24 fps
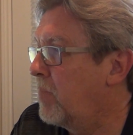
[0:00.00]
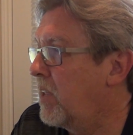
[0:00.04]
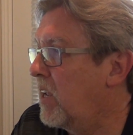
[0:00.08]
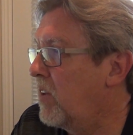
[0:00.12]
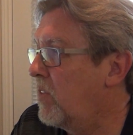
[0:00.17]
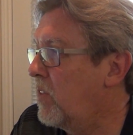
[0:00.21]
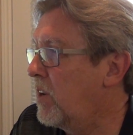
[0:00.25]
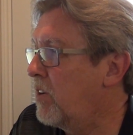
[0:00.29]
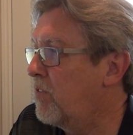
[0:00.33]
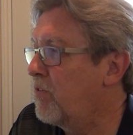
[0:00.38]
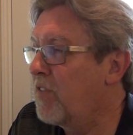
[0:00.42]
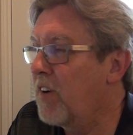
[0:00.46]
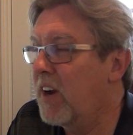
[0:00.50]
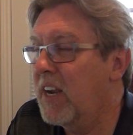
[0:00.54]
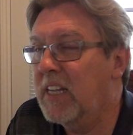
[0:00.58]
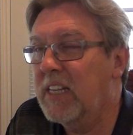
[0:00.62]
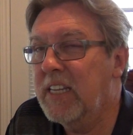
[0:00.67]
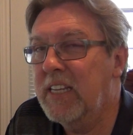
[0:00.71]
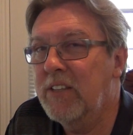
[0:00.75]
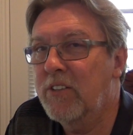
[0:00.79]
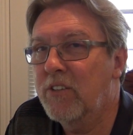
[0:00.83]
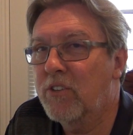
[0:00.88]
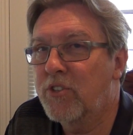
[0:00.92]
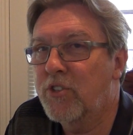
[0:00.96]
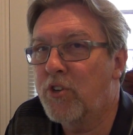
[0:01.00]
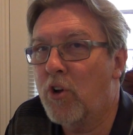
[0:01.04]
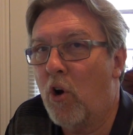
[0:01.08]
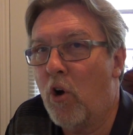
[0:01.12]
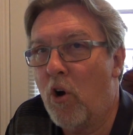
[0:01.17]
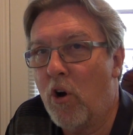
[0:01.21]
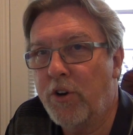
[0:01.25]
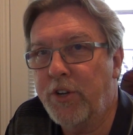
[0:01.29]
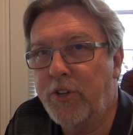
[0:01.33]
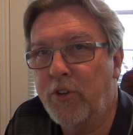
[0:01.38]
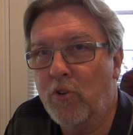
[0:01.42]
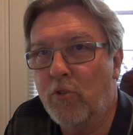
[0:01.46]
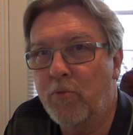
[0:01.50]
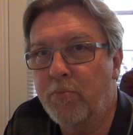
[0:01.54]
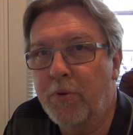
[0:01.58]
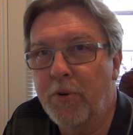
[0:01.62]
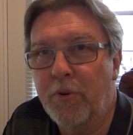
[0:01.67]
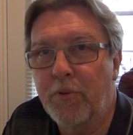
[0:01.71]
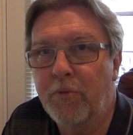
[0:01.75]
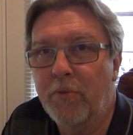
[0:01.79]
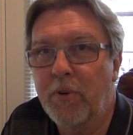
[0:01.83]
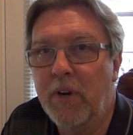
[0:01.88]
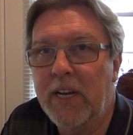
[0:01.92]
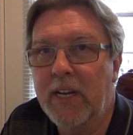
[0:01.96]
And then finally, there's audio
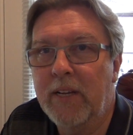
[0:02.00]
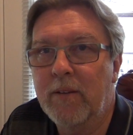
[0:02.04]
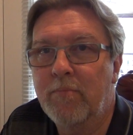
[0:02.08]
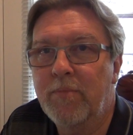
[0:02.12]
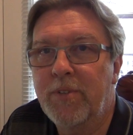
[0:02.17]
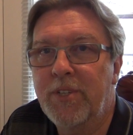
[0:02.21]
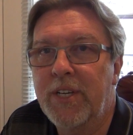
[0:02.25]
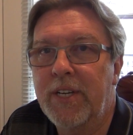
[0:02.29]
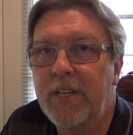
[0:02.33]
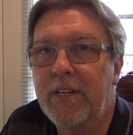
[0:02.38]
programs,